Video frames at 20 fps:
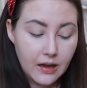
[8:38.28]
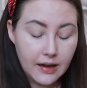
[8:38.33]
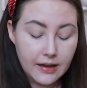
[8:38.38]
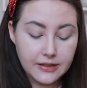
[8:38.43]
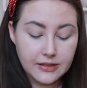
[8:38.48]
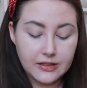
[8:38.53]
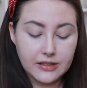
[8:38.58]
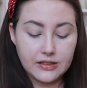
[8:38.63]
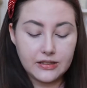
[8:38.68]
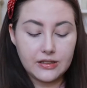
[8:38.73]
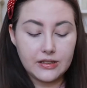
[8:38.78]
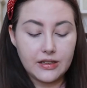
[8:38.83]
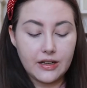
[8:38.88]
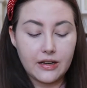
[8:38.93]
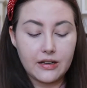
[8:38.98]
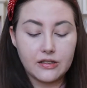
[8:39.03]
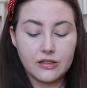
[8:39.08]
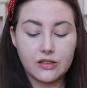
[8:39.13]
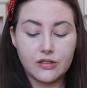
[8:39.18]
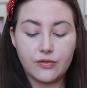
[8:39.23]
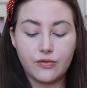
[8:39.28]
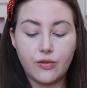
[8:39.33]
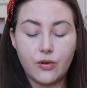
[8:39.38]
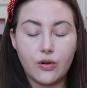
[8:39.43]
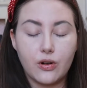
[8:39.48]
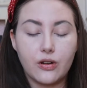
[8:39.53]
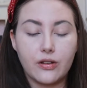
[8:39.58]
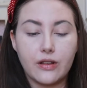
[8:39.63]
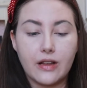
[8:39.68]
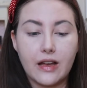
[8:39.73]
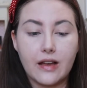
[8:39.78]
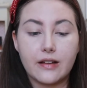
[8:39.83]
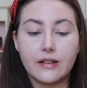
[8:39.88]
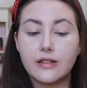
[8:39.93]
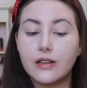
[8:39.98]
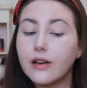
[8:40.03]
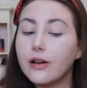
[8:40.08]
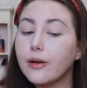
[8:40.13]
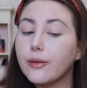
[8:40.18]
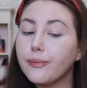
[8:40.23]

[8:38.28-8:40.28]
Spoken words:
I seen today on Sephora that